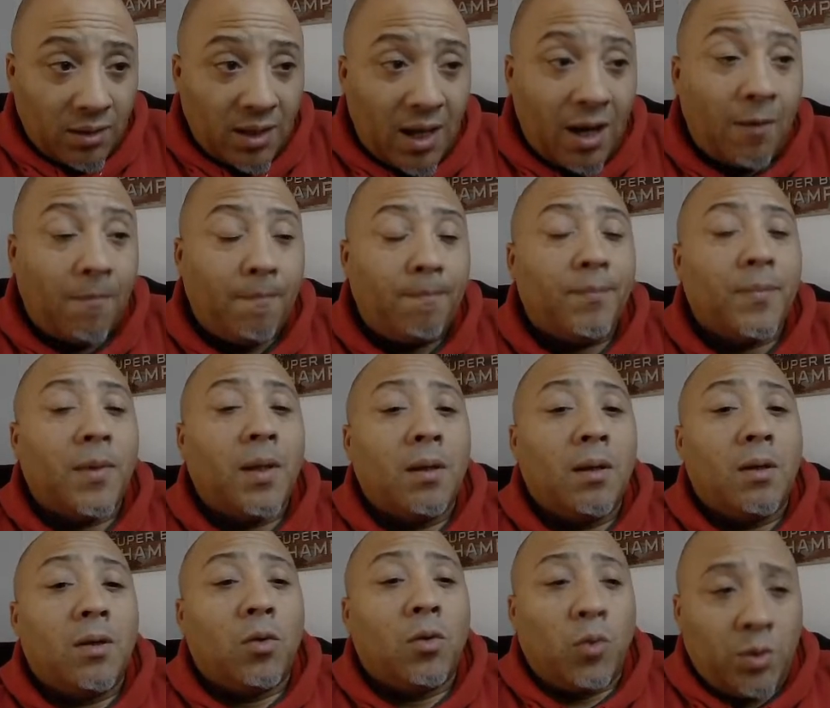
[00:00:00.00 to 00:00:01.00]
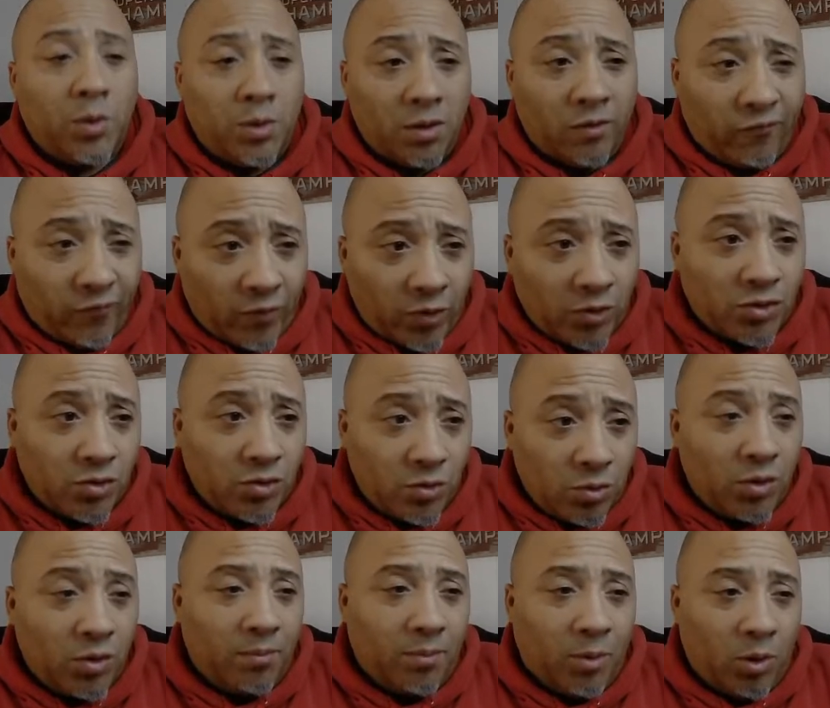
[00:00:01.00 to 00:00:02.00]
Now, when you're first
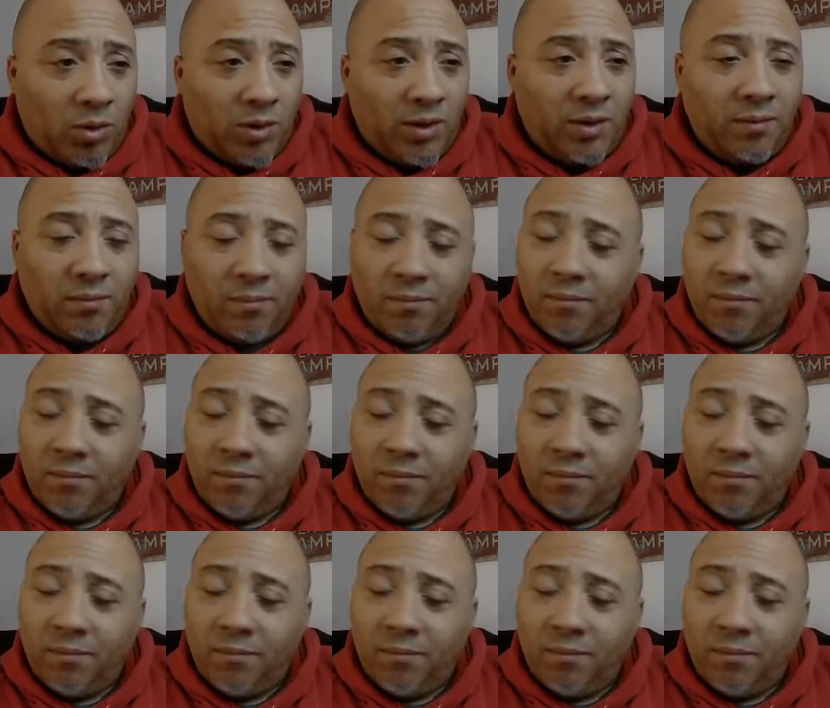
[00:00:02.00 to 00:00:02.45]
new to bowling,